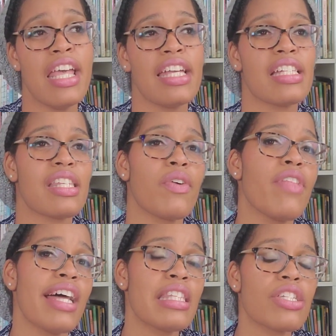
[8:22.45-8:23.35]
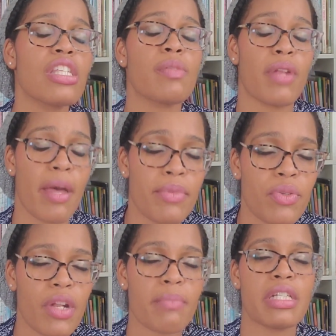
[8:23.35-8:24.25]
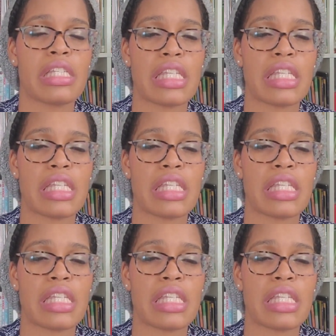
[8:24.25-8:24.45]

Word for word: And so that's just what I've been doing. I've been